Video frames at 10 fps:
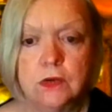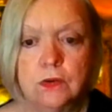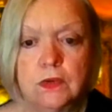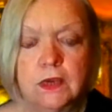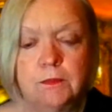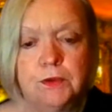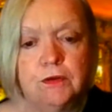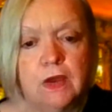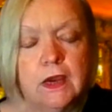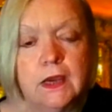So
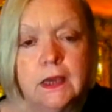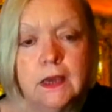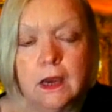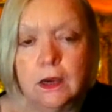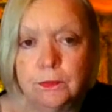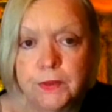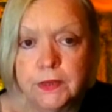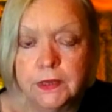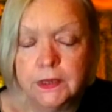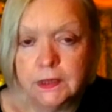keep your eye
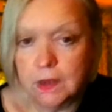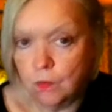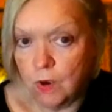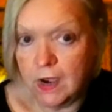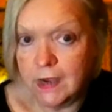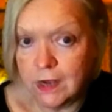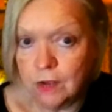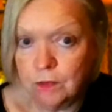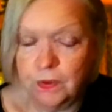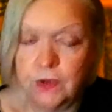open, wide
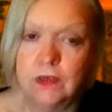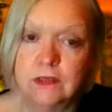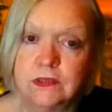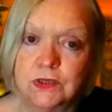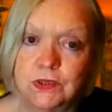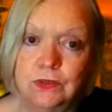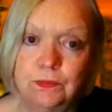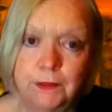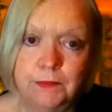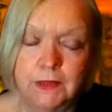open
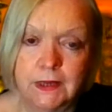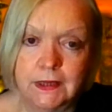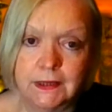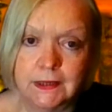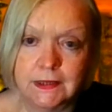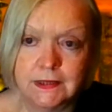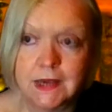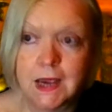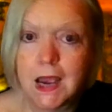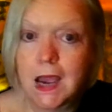to people like
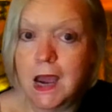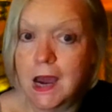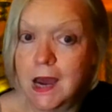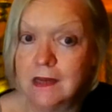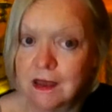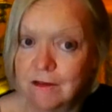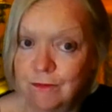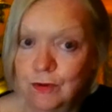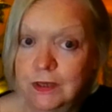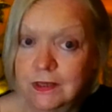this and
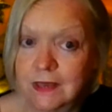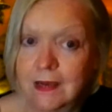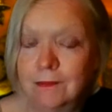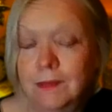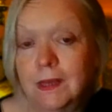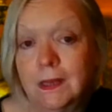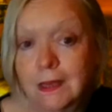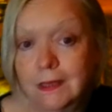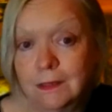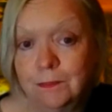avoid
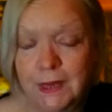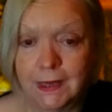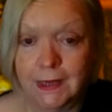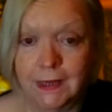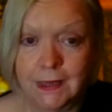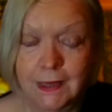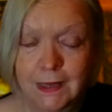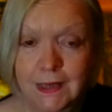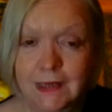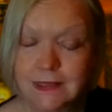them like the plague.
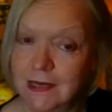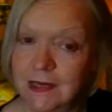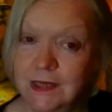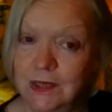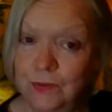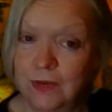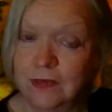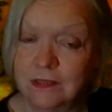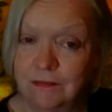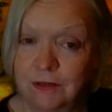Sending you
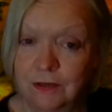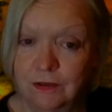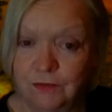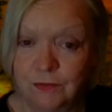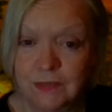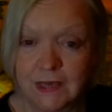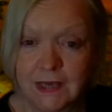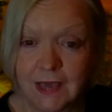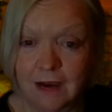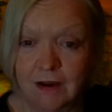lots of love. You
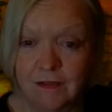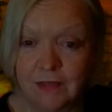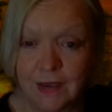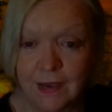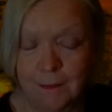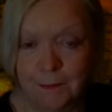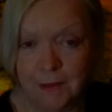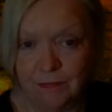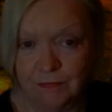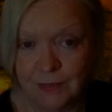take care out there
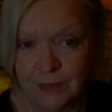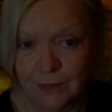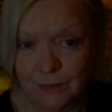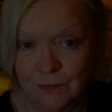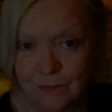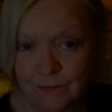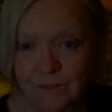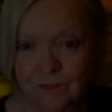and bye for now.